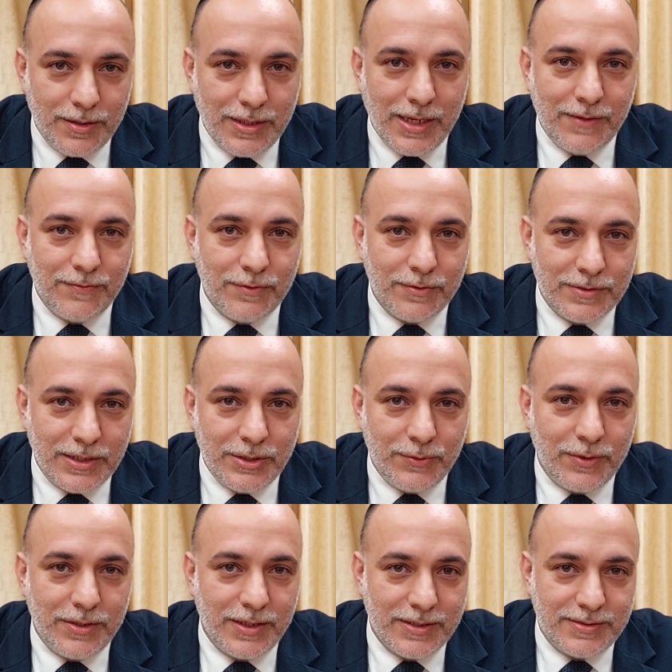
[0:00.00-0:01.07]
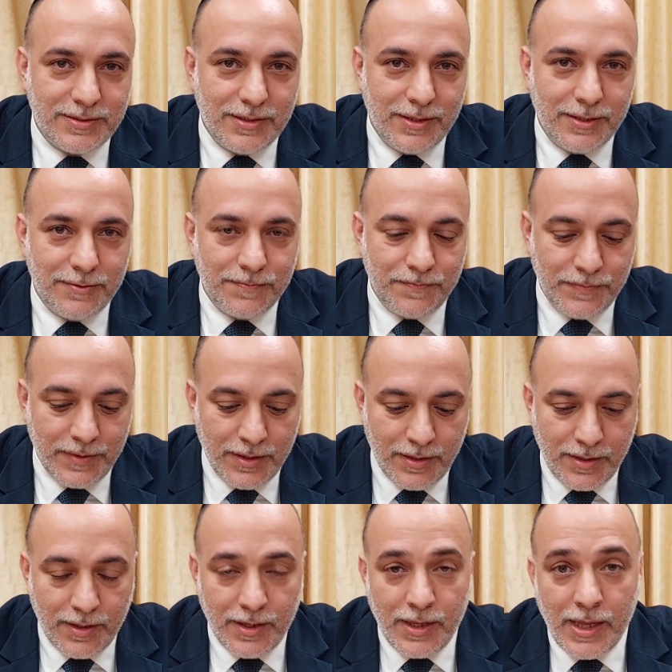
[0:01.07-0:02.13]
level than you were yesterday.
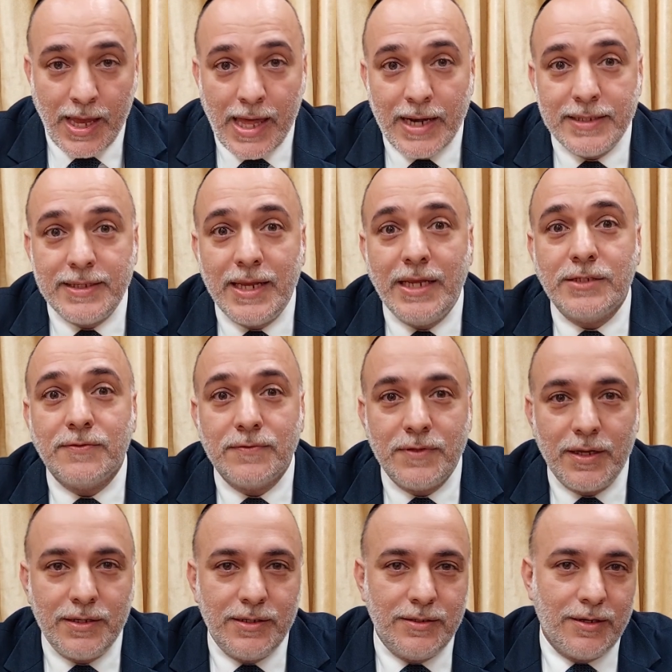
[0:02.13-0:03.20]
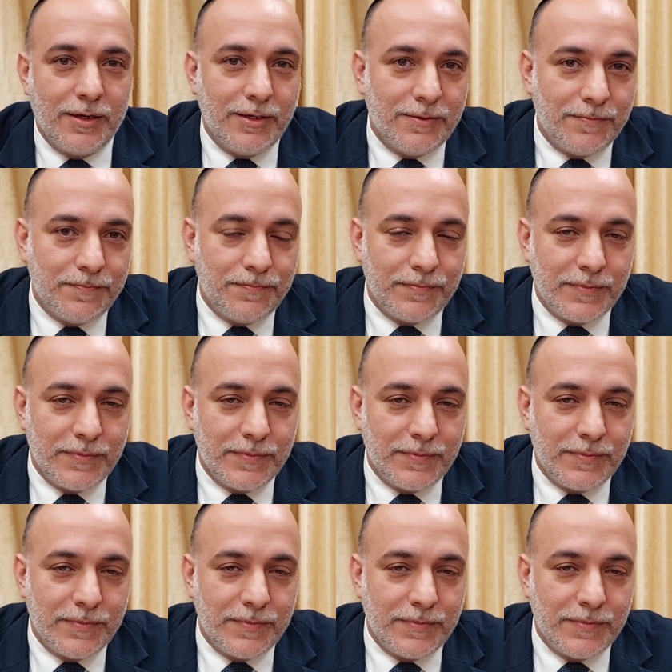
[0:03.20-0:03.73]
And at the age of 99.